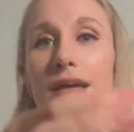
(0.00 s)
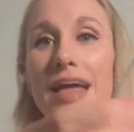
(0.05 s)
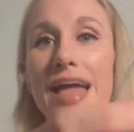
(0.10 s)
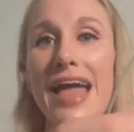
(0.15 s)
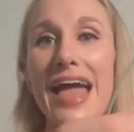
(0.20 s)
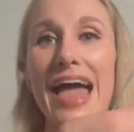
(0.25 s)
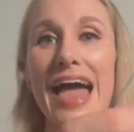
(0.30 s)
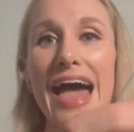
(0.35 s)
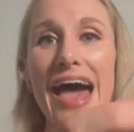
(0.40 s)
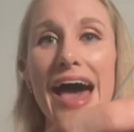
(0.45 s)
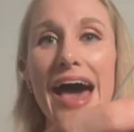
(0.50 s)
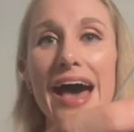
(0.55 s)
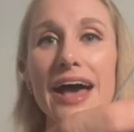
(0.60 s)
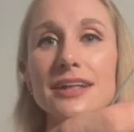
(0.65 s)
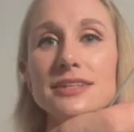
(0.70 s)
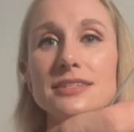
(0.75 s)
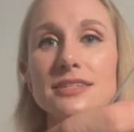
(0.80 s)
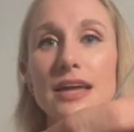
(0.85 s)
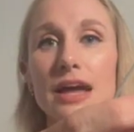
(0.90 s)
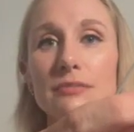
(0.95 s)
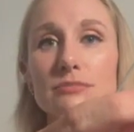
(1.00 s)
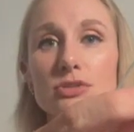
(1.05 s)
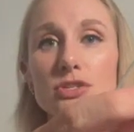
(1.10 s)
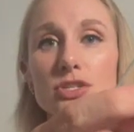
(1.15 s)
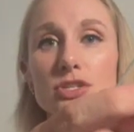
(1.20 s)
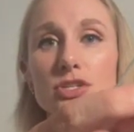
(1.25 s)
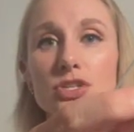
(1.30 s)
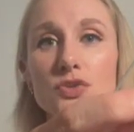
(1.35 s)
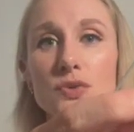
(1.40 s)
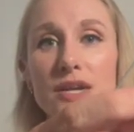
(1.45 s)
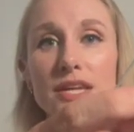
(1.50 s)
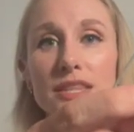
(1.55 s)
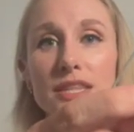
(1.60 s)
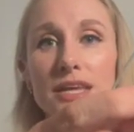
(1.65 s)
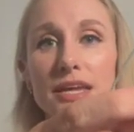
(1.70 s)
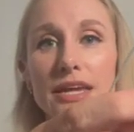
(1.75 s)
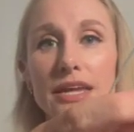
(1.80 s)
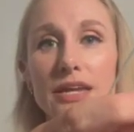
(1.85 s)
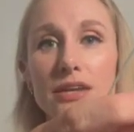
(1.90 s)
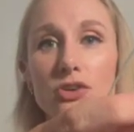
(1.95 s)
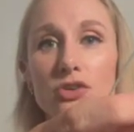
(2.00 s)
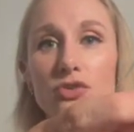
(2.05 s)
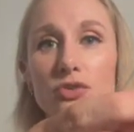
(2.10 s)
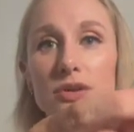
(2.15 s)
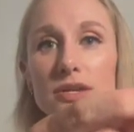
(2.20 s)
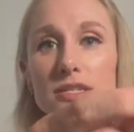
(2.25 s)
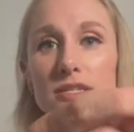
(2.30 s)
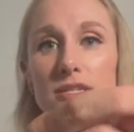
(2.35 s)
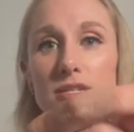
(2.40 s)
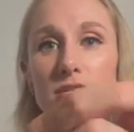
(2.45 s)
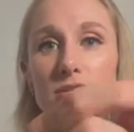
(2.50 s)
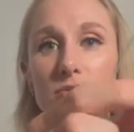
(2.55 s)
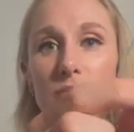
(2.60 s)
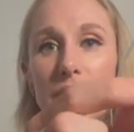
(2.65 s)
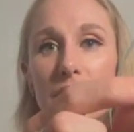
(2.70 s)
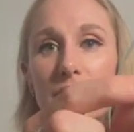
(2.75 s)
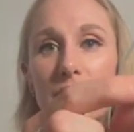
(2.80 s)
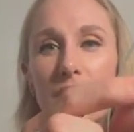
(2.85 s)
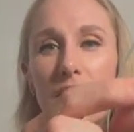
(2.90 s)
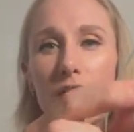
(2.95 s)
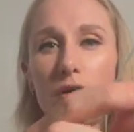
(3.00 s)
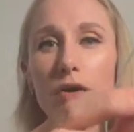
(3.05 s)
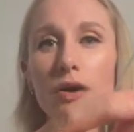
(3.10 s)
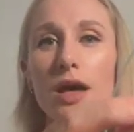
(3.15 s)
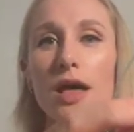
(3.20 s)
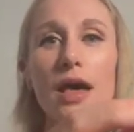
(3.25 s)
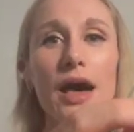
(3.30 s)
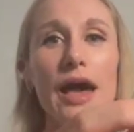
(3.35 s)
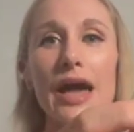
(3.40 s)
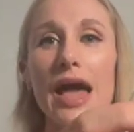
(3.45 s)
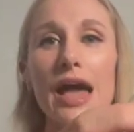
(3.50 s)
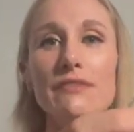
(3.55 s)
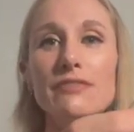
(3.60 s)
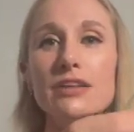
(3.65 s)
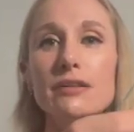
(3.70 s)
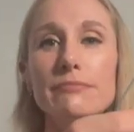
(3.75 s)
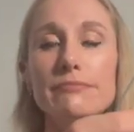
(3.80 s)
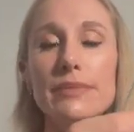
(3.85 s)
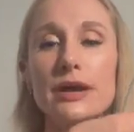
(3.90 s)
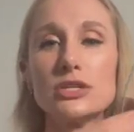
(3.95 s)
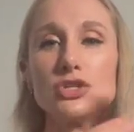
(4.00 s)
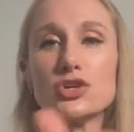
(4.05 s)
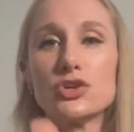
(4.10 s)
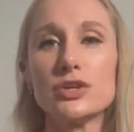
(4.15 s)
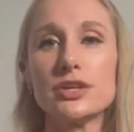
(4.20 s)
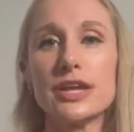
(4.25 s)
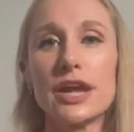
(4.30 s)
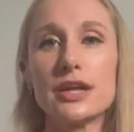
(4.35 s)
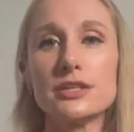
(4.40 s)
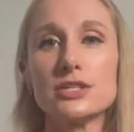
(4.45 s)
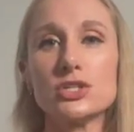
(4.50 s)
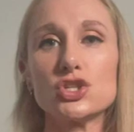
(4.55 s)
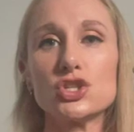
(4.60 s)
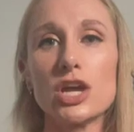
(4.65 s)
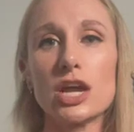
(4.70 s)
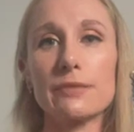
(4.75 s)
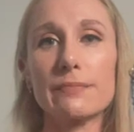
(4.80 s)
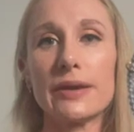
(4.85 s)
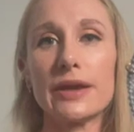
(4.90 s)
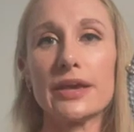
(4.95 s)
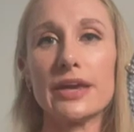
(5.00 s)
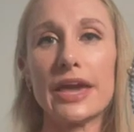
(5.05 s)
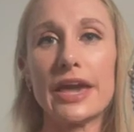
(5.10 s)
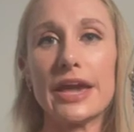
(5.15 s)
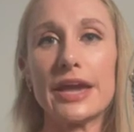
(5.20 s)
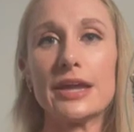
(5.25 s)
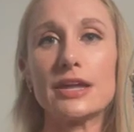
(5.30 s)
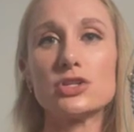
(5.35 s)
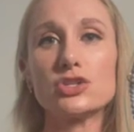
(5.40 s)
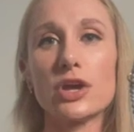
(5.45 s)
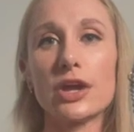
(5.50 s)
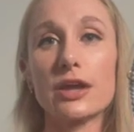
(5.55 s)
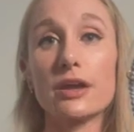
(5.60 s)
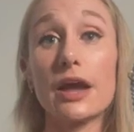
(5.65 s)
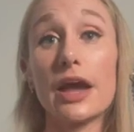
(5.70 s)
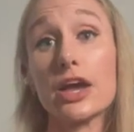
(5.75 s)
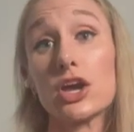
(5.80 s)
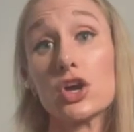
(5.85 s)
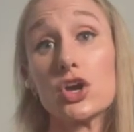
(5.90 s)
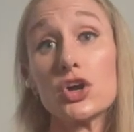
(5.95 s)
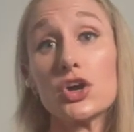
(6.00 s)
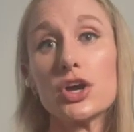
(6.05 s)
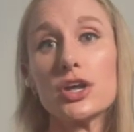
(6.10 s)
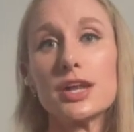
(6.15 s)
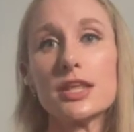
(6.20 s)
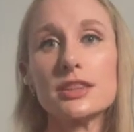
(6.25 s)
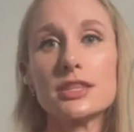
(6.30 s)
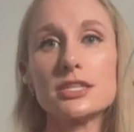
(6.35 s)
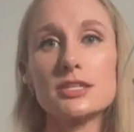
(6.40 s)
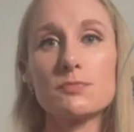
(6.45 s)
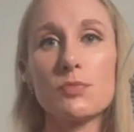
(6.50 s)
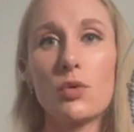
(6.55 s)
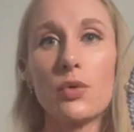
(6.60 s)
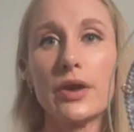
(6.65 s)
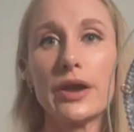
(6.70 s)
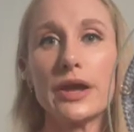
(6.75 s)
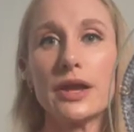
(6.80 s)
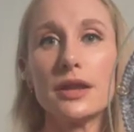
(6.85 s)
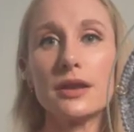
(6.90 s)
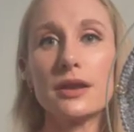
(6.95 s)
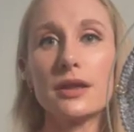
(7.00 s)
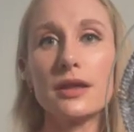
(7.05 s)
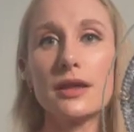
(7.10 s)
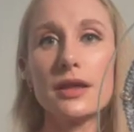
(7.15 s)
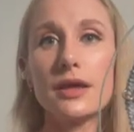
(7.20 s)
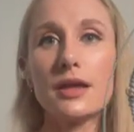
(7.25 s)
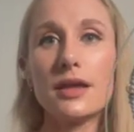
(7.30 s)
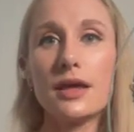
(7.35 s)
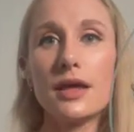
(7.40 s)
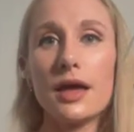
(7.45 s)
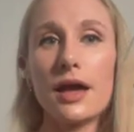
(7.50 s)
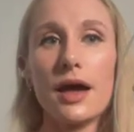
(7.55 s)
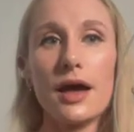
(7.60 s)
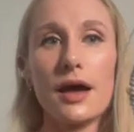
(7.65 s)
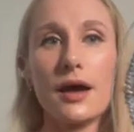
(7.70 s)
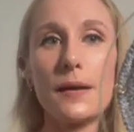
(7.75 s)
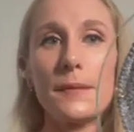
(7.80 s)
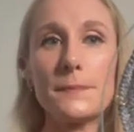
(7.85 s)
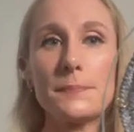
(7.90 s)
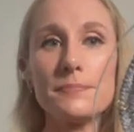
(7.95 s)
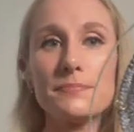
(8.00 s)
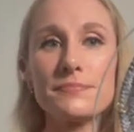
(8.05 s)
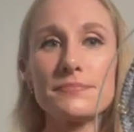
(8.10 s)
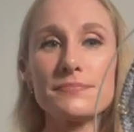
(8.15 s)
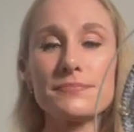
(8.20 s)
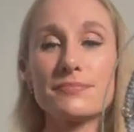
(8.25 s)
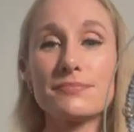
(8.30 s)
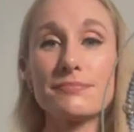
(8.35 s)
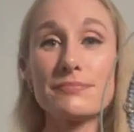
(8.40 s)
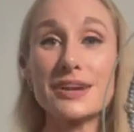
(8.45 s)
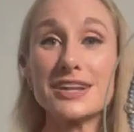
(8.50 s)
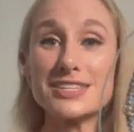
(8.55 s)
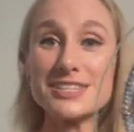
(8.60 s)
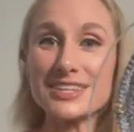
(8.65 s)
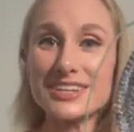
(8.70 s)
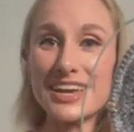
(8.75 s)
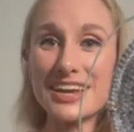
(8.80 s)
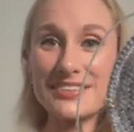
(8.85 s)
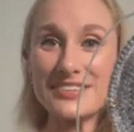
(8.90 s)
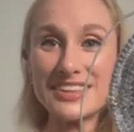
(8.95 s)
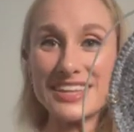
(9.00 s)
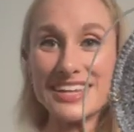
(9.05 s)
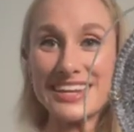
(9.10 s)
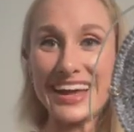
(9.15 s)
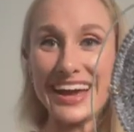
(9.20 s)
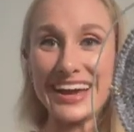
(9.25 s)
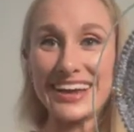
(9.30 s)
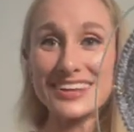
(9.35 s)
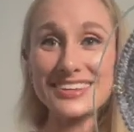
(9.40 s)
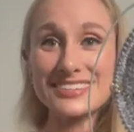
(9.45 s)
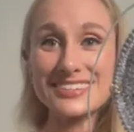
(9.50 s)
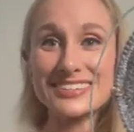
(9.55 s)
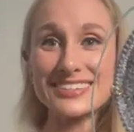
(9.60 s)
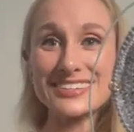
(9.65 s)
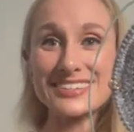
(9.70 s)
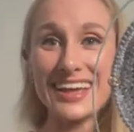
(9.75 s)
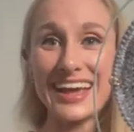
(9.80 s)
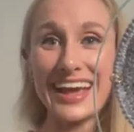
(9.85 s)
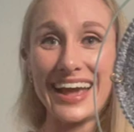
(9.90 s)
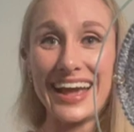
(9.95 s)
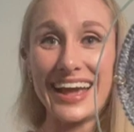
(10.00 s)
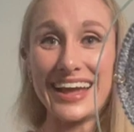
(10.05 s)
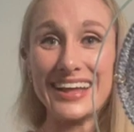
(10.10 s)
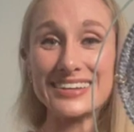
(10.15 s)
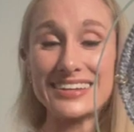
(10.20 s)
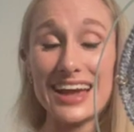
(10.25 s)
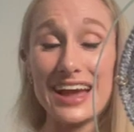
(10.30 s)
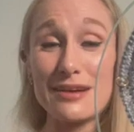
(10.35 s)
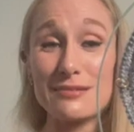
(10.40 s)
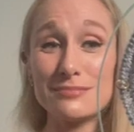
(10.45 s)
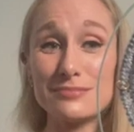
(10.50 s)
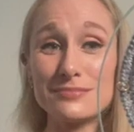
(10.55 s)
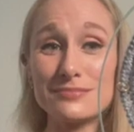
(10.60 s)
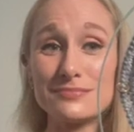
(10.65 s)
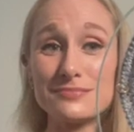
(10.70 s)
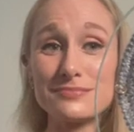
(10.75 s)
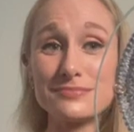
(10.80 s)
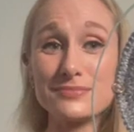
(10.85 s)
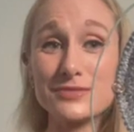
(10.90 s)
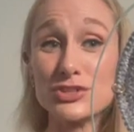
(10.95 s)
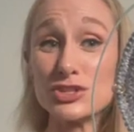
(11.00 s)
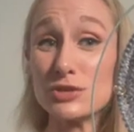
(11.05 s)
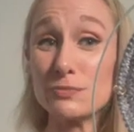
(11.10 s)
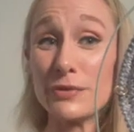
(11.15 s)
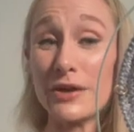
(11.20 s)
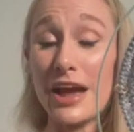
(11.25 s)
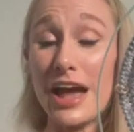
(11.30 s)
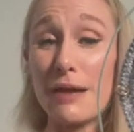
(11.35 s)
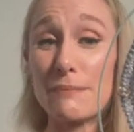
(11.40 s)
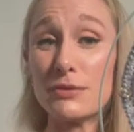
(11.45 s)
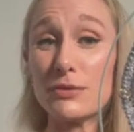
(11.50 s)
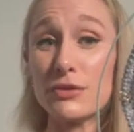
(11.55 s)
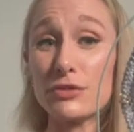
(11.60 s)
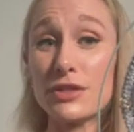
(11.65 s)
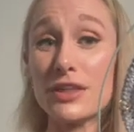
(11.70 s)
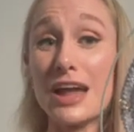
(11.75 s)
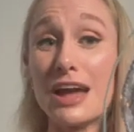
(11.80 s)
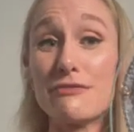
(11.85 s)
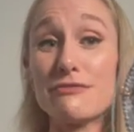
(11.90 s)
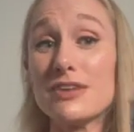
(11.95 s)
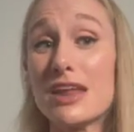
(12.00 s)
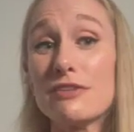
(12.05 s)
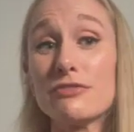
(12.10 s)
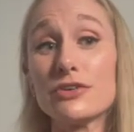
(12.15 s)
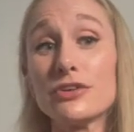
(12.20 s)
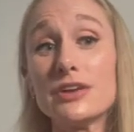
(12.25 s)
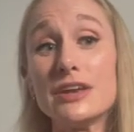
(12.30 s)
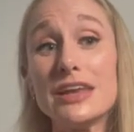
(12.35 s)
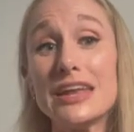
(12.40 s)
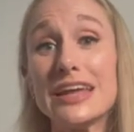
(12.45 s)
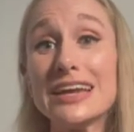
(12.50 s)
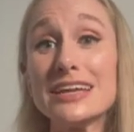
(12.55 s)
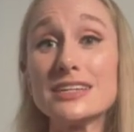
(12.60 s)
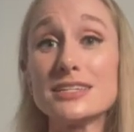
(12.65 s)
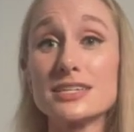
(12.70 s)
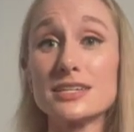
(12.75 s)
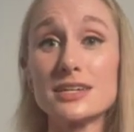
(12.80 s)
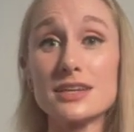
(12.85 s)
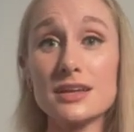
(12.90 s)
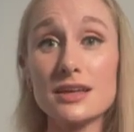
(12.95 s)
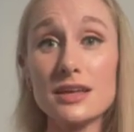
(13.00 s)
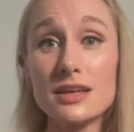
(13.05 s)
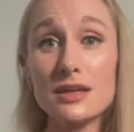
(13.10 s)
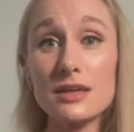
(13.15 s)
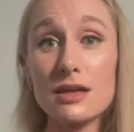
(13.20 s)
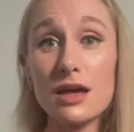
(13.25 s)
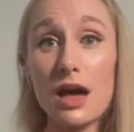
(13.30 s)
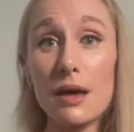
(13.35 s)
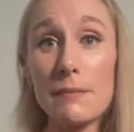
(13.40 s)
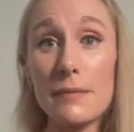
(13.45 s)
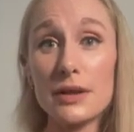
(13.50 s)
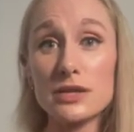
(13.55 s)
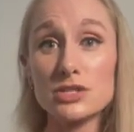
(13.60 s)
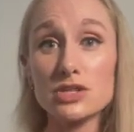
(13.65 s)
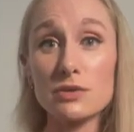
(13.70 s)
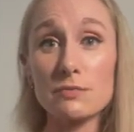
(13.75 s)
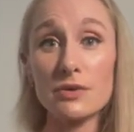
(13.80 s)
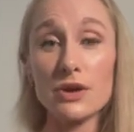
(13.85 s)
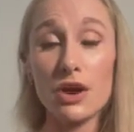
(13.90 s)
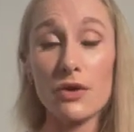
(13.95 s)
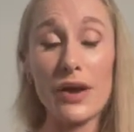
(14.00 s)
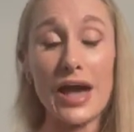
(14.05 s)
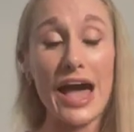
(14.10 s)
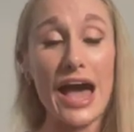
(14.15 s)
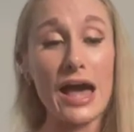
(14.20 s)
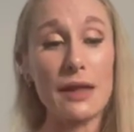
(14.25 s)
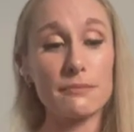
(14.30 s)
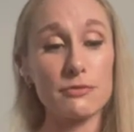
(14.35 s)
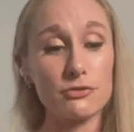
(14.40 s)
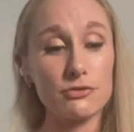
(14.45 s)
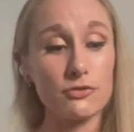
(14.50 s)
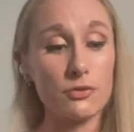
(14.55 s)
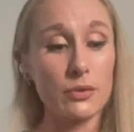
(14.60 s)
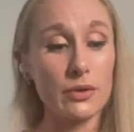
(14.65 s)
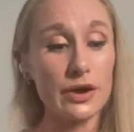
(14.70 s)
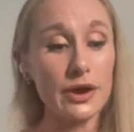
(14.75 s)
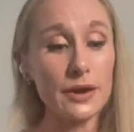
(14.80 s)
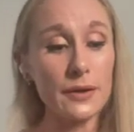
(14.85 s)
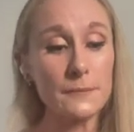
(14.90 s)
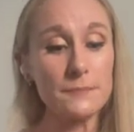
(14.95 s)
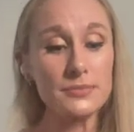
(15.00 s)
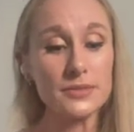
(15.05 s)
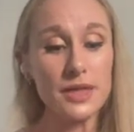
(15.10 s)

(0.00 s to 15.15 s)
hat. I'm just doing the increases right now. I haven't measured yet to check my gauge. I could at this point, but it's looking really nice and I'm super happy with it. I've never knit a Musselburgh hat before,